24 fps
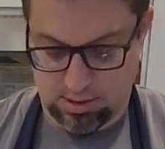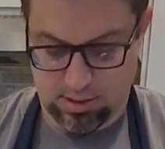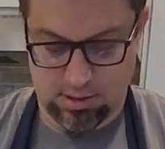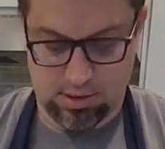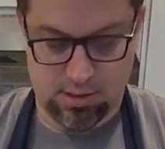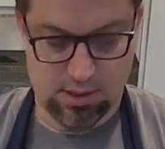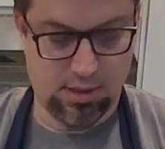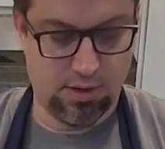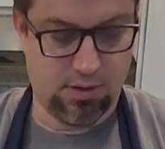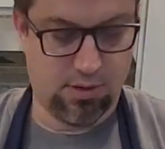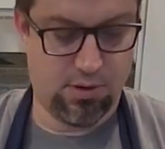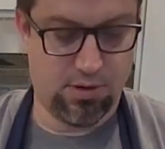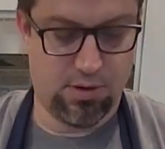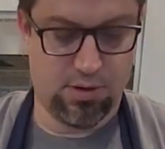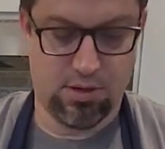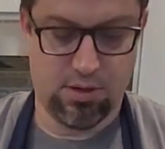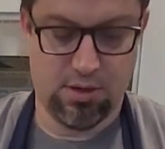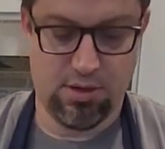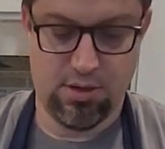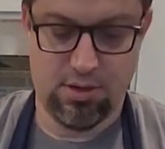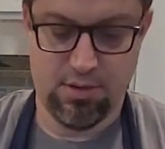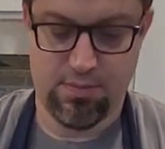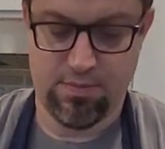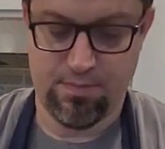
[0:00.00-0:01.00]
Later on,
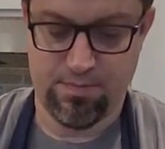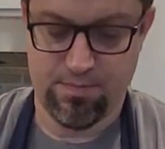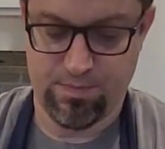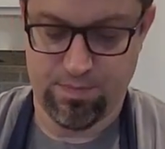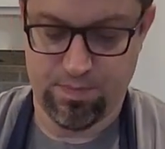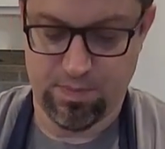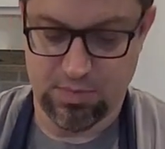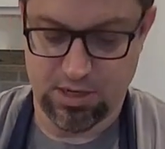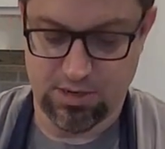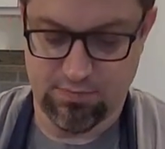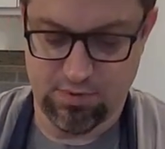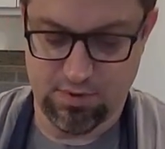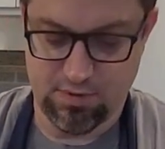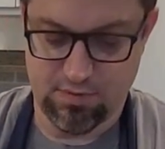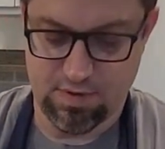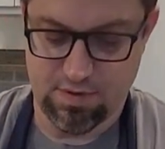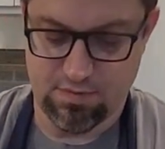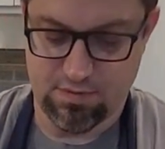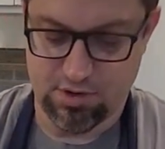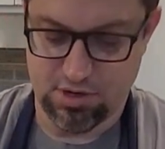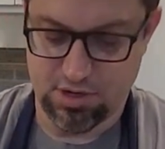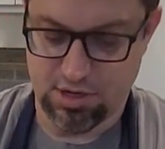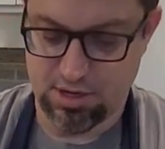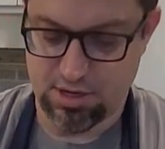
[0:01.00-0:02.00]
if you've
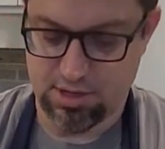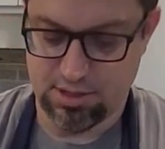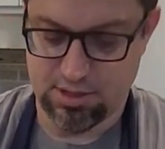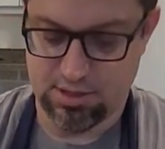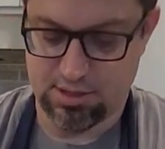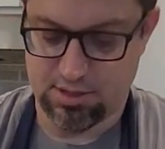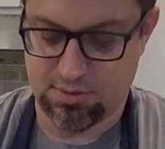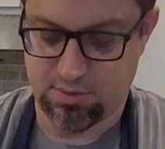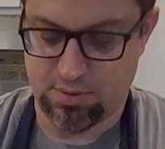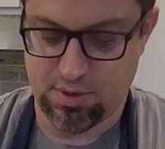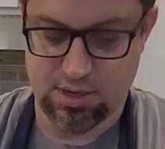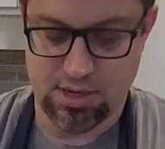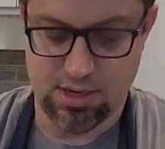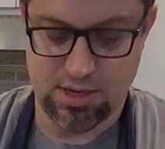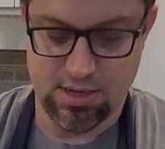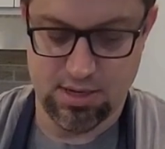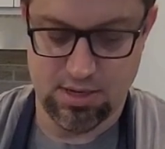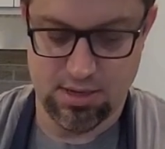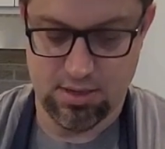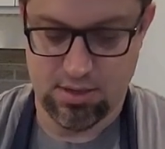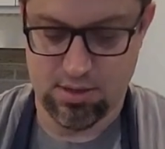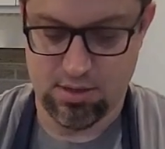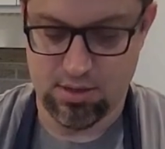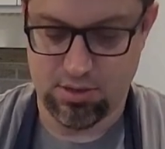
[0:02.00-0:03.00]
ever done it this way,
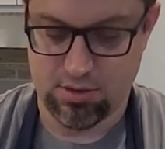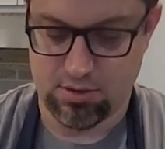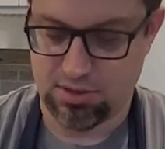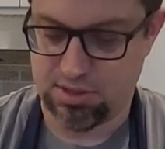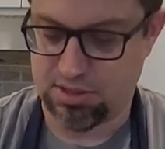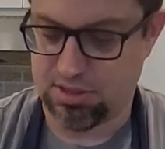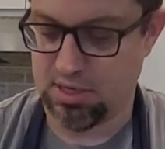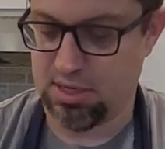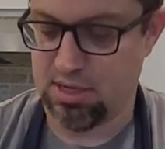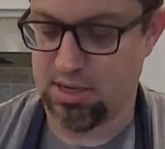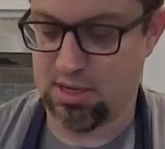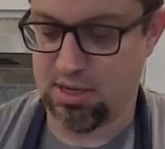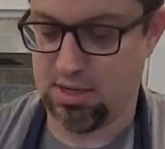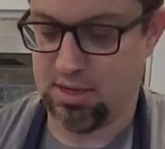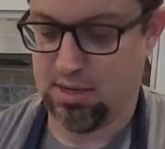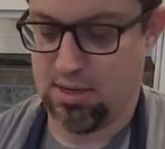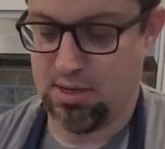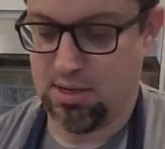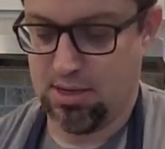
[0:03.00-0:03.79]
you'll see